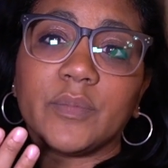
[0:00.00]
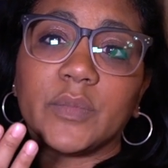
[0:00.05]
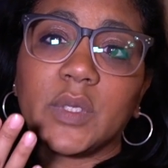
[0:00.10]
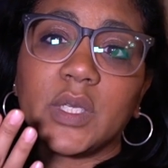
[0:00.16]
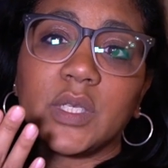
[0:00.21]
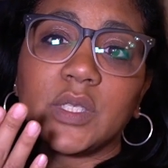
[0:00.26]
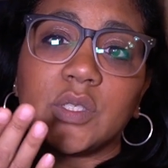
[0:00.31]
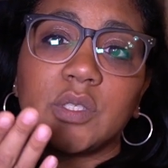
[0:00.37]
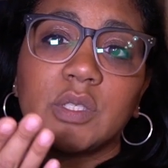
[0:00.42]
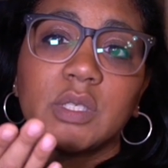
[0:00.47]

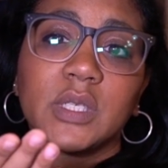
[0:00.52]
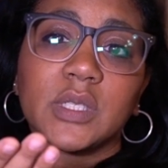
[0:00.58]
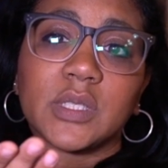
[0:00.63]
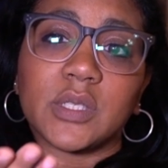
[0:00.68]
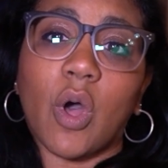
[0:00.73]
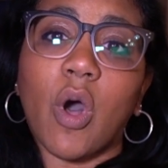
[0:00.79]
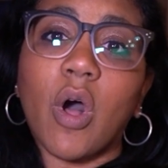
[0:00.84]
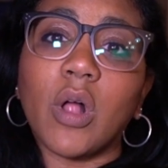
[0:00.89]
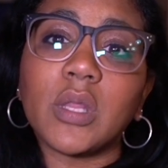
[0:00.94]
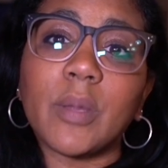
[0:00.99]
is
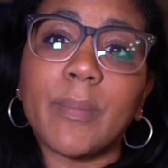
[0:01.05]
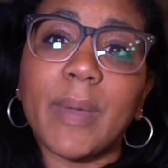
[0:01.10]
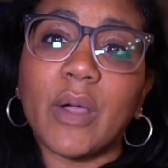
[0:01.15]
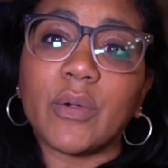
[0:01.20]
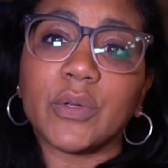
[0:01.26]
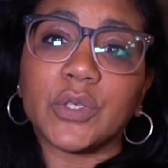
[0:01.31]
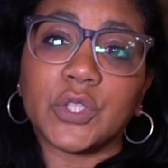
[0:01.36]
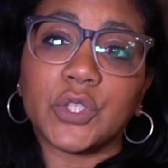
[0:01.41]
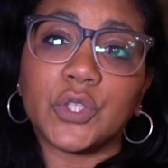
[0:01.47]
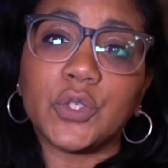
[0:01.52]
all
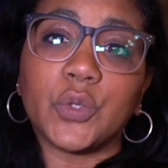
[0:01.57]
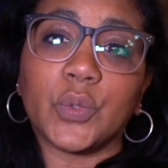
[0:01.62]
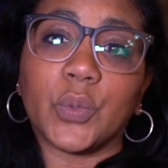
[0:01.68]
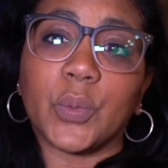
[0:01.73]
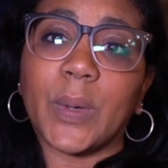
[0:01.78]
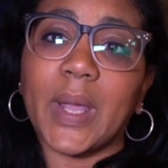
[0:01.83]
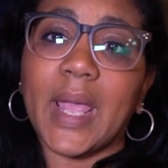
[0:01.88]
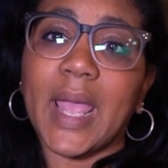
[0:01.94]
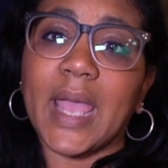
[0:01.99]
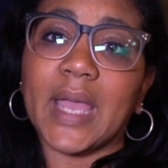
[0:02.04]
about
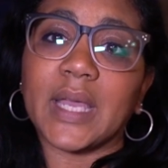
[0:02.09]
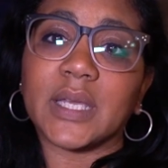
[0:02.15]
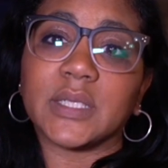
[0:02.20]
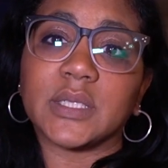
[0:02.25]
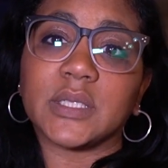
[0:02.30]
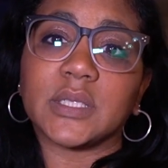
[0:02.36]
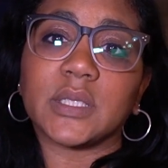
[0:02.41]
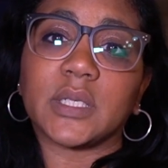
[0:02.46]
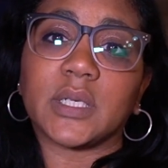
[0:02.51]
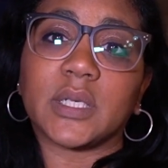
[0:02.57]
you,
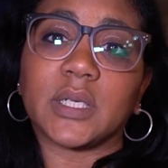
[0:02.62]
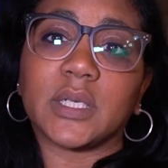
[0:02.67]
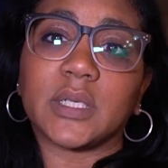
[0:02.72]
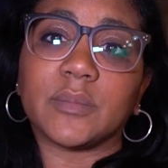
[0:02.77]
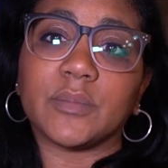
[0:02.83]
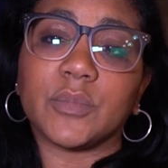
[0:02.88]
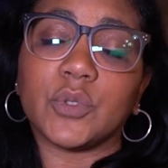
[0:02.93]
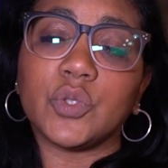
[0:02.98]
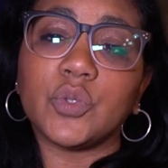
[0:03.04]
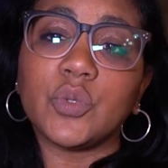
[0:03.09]
and
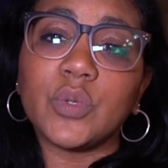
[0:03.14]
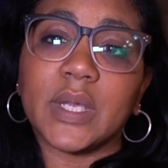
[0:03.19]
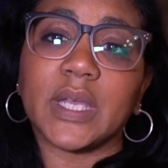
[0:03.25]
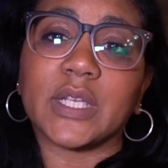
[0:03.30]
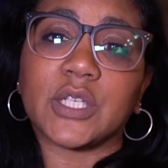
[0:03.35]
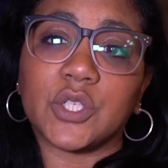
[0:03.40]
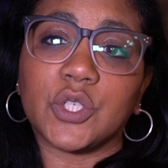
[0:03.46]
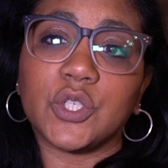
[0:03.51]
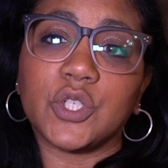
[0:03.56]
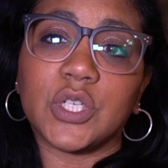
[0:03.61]
you
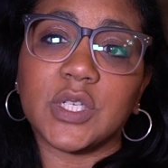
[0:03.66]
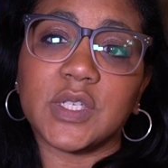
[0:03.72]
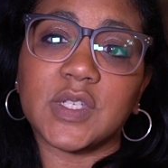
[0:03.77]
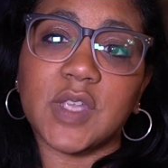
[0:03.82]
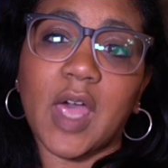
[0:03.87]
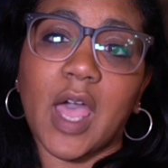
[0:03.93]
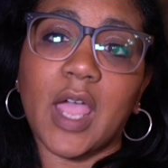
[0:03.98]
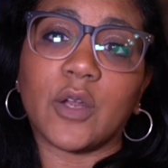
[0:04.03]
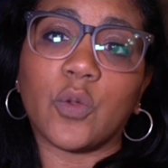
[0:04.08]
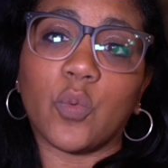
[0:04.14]
get to
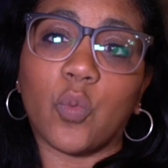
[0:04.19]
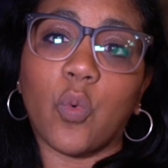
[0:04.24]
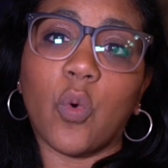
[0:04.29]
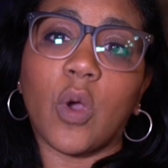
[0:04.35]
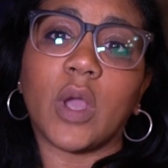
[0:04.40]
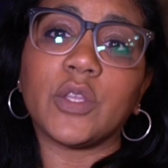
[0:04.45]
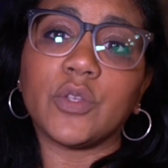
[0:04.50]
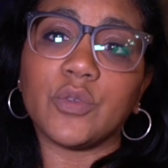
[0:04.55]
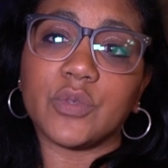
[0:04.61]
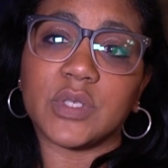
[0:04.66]
decide
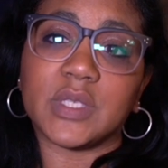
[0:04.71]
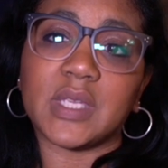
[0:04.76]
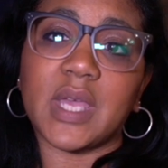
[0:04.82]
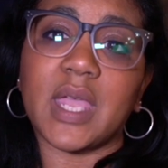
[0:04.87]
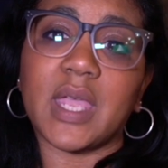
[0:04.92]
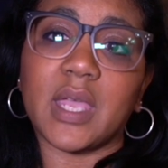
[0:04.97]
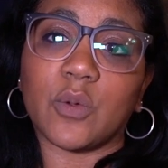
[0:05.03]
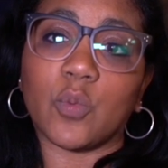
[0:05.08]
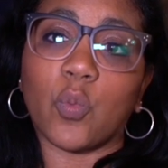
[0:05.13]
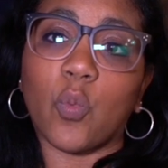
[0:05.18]
what you
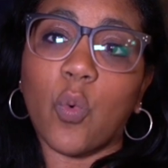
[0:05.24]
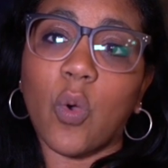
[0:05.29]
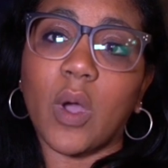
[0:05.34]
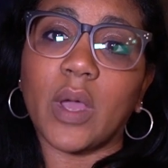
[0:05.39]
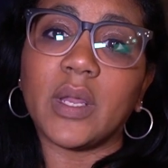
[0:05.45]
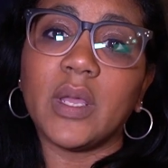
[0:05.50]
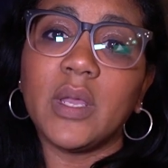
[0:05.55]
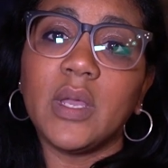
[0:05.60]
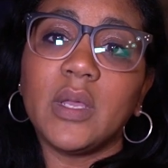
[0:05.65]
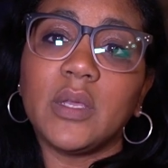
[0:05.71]
say and
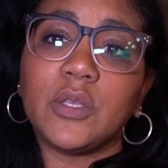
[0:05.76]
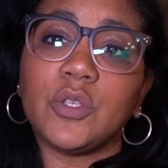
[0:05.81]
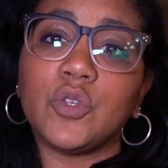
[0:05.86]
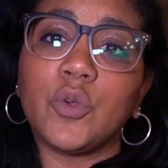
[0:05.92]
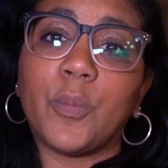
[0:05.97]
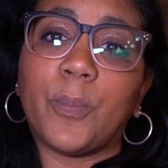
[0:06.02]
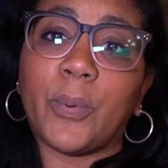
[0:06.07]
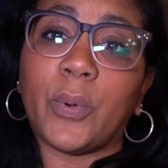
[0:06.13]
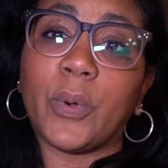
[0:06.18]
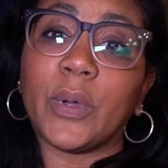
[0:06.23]
what you
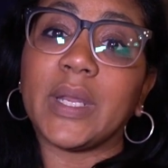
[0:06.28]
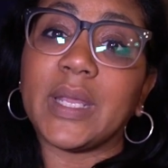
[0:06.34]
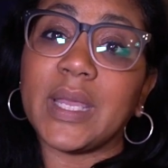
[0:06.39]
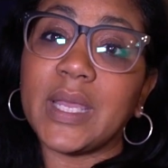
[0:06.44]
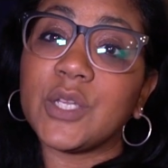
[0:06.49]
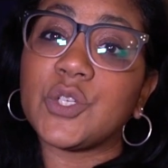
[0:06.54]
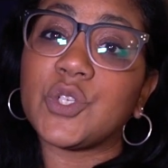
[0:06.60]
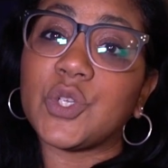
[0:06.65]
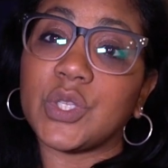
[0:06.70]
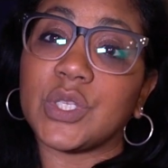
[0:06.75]
put
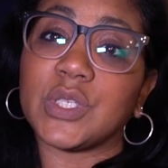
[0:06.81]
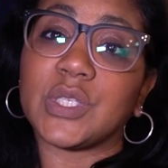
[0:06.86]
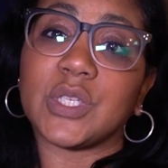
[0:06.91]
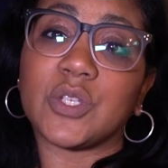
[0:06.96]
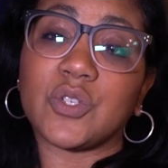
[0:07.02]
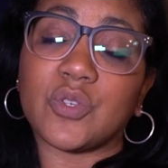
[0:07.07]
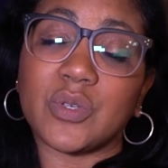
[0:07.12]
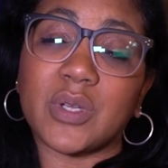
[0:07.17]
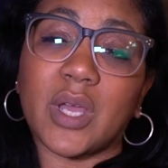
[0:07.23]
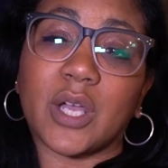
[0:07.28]
into this
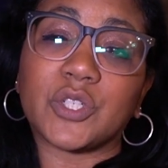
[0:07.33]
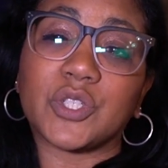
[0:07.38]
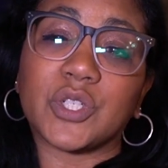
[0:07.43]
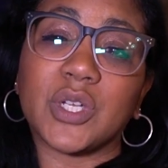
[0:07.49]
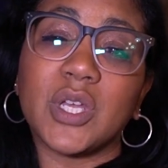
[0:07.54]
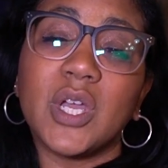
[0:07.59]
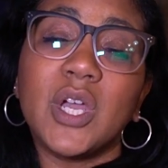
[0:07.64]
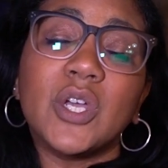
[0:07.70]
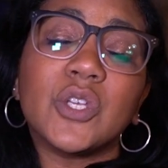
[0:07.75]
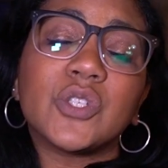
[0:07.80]
introduction.
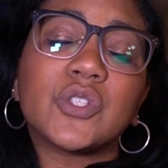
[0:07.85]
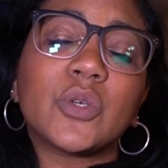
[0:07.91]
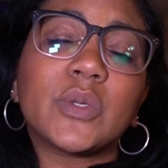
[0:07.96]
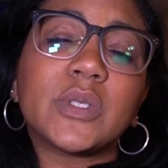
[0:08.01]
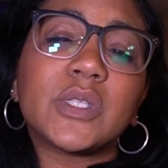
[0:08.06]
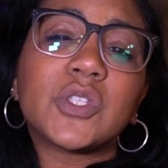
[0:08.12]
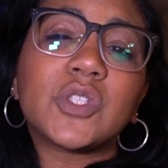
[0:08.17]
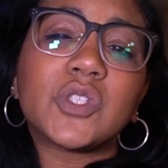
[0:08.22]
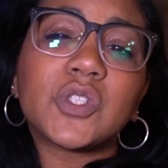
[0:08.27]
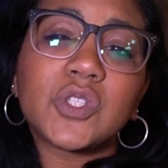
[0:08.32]
So
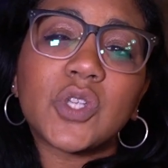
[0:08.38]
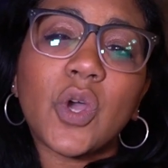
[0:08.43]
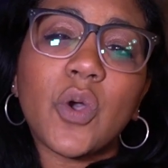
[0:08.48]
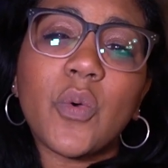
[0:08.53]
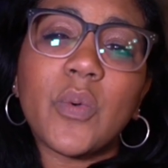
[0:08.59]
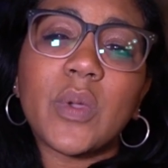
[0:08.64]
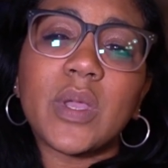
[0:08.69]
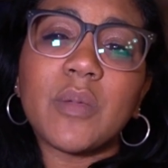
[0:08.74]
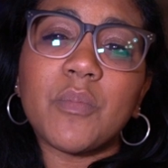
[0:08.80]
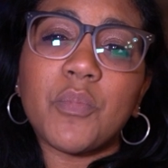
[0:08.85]
it's
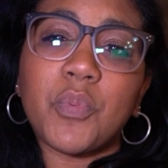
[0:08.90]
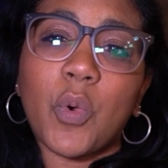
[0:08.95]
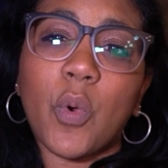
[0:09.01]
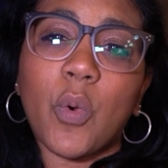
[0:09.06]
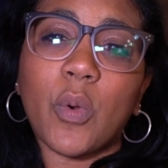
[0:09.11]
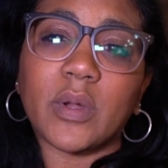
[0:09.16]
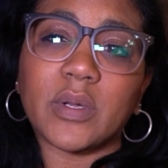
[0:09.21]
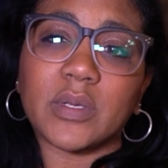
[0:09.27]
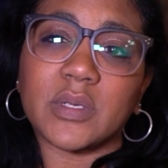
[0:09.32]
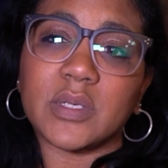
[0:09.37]
so
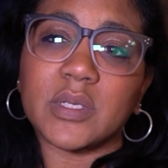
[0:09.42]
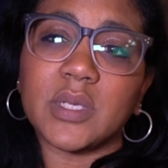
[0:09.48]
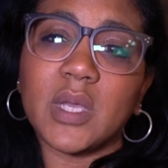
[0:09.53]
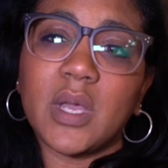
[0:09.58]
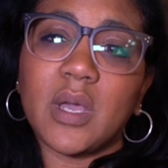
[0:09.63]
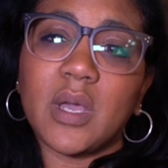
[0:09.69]
important